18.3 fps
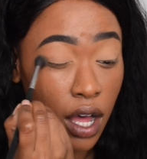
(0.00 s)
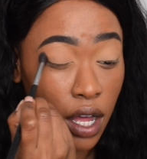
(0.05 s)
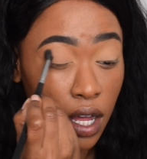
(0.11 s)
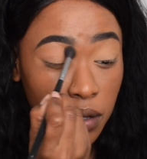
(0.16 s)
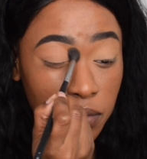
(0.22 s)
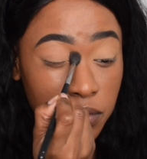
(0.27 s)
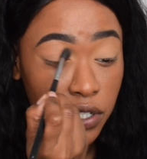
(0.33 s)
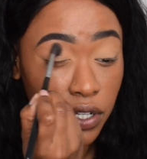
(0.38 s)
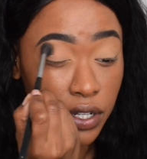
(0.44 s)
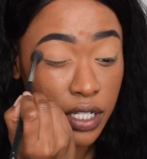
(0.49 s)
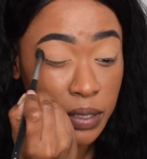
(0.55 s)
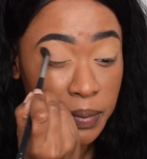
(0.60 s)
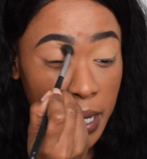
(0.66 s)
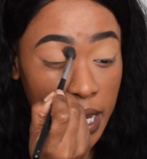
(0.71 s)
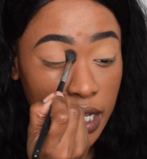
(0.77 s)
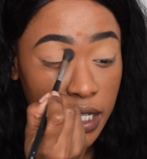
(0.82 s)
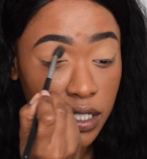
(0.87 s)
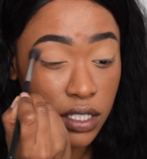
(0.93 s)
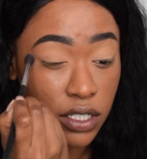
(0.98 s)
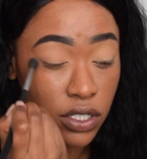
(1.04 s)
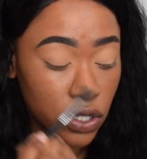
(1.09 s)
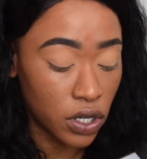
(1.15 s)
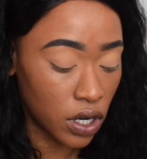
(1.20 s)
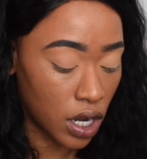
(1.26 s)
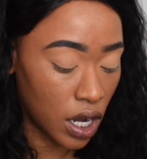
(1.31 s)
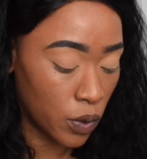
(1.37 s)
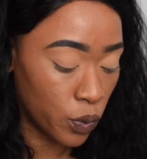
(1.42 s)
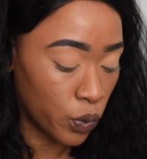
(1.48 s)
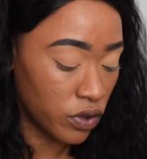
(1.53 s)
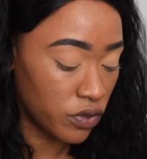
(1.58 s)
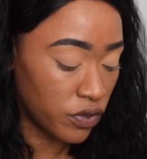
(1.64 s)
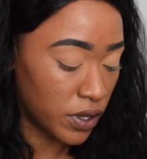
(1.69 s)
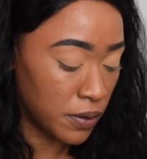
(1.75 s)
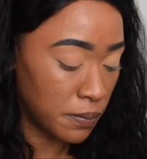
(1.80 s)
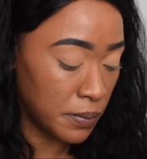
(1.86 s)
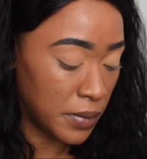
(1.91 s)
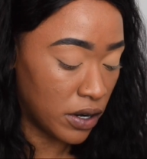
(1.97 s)
um, so this palette does not come with
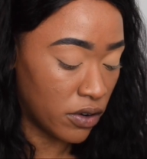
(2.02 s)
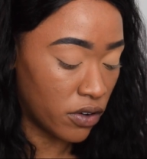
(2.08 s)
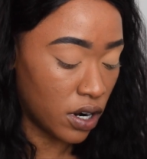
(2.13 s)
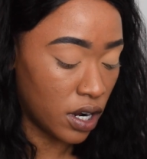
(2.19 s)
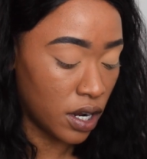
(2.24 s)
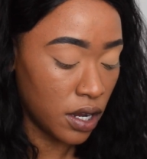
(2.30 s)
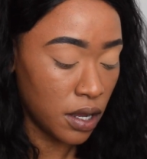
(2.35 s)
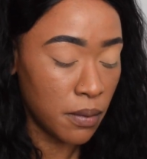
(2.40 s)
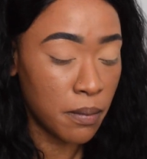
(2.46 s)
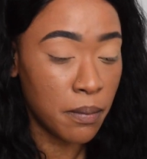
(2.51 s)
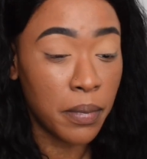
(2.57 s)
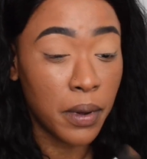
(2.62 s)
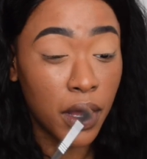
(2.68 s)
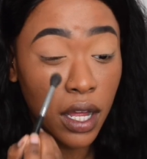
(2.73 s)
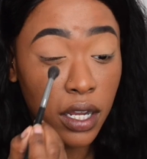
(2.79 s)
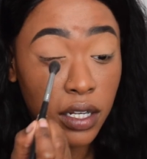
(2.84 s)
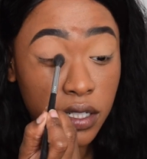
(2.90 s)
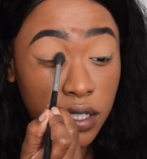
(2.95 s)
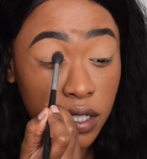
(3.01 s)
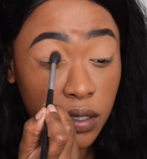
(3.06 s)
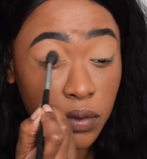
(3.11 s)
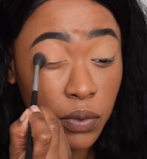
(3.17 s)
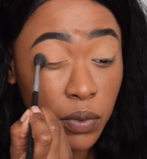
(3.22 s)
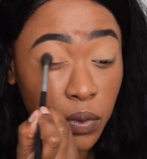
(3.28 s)
a mirror but